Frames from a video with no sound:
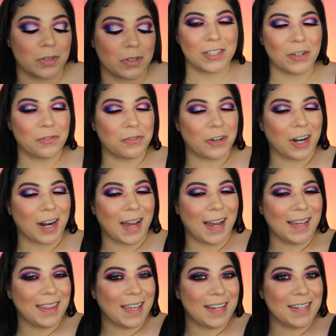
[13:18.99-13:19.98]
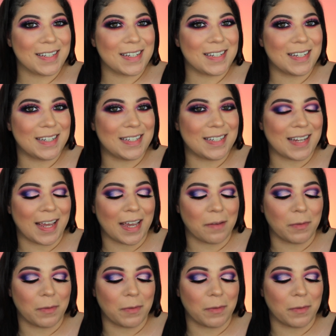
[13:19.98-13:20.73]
So for highlight today,